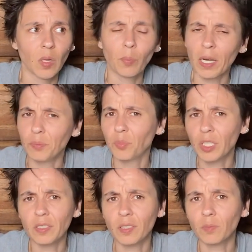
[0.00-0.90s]
might
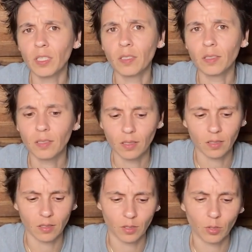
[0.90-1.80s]
bring something good
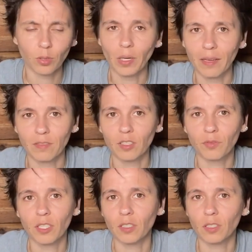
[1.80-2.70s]
because you do have this
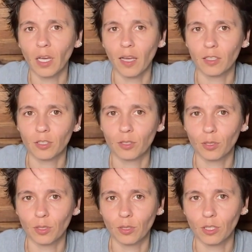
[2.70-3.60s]
fear attached to
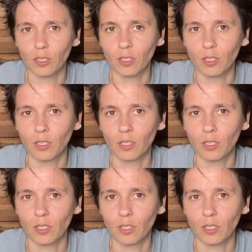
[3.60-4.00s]
you here.